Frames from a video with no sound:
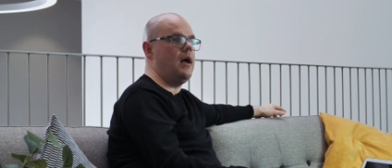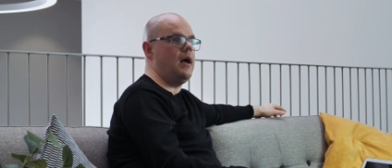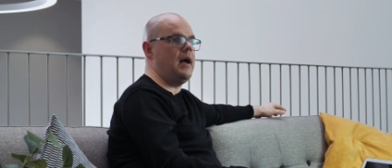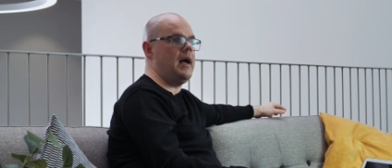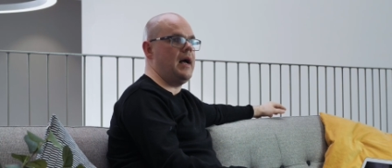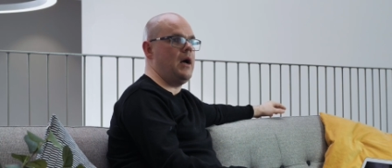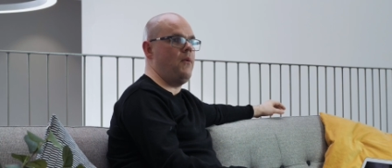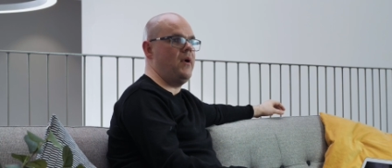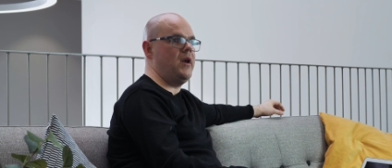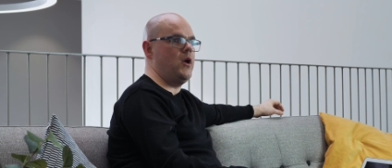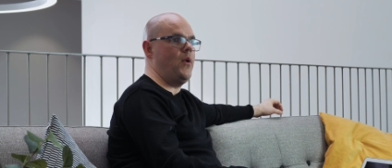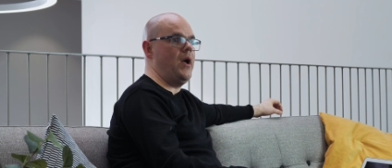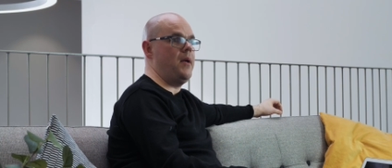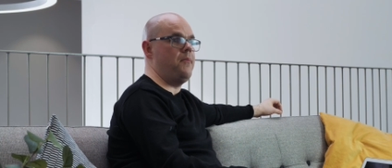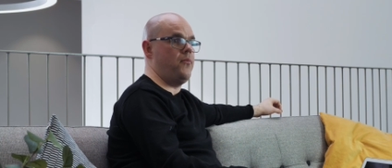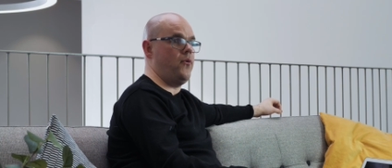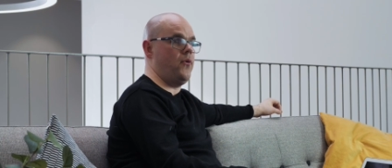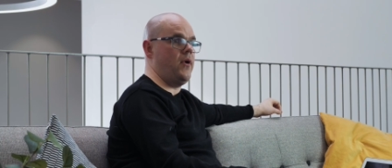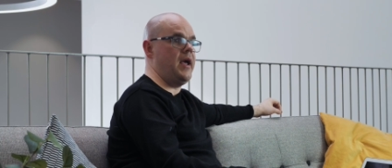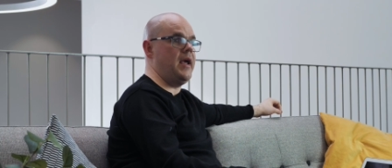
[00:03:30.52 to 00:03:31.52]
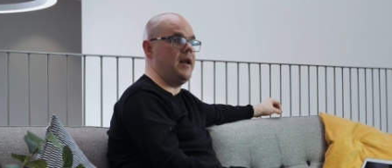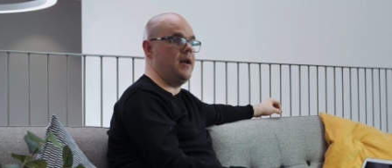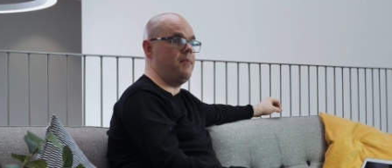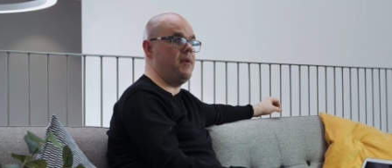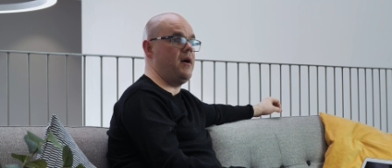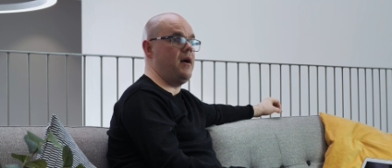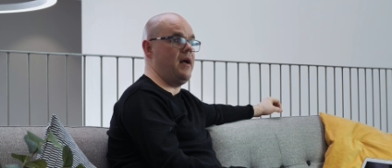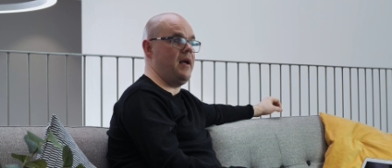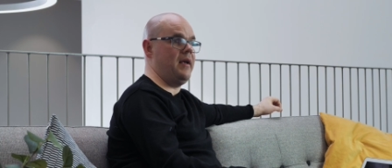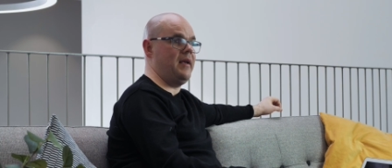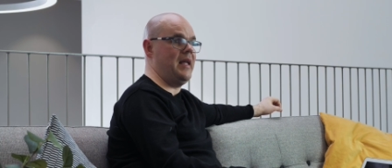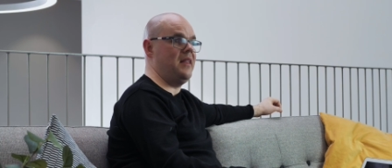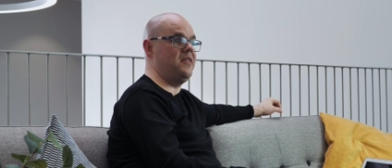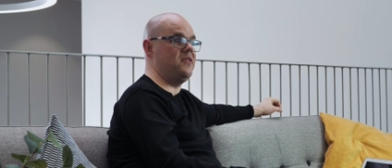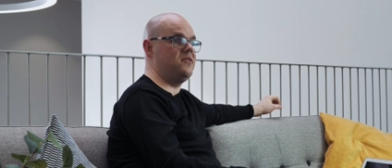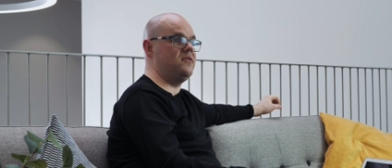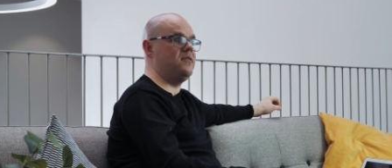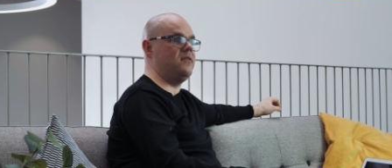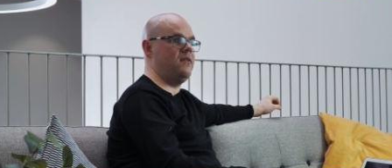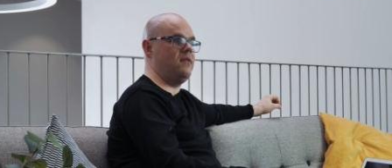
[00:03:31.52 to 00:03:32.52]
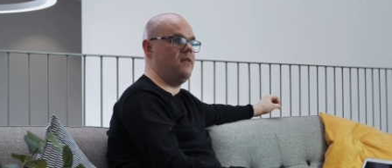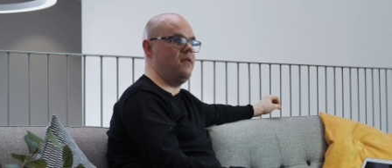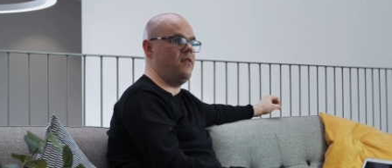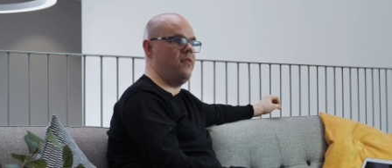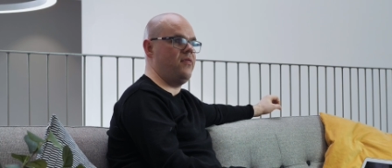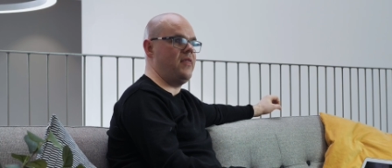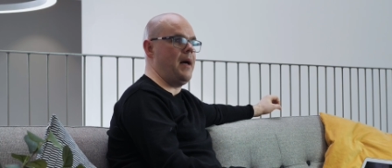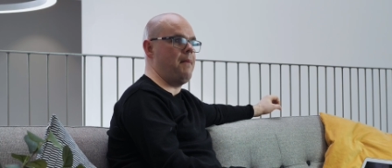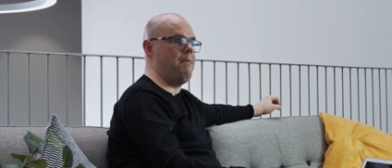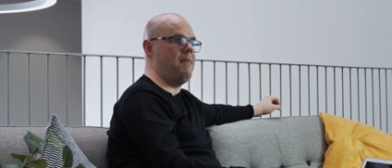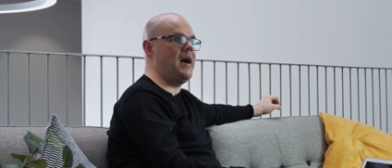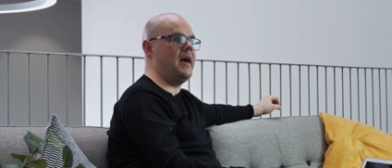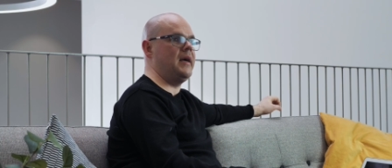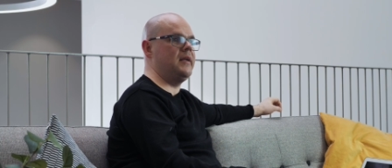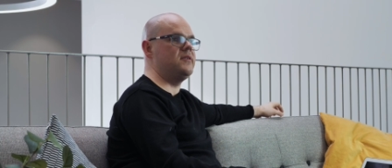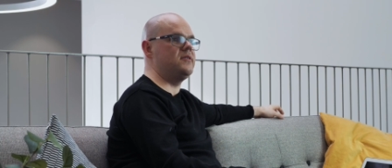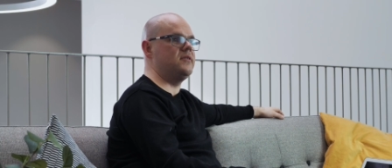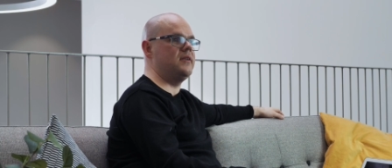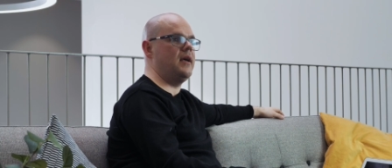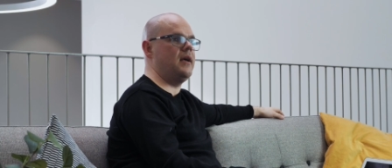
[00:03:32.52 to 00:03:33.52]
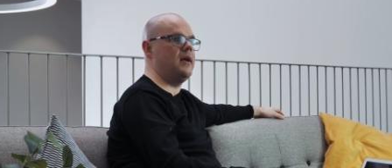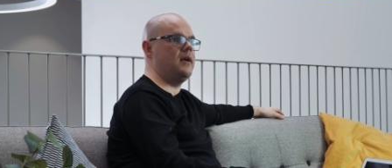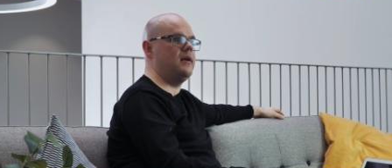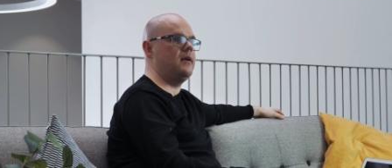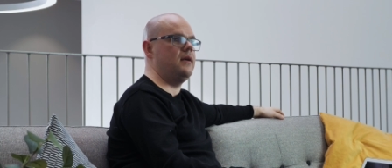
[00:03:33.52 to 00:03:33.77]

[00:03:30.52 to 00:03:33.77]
I went away praying against that mindset.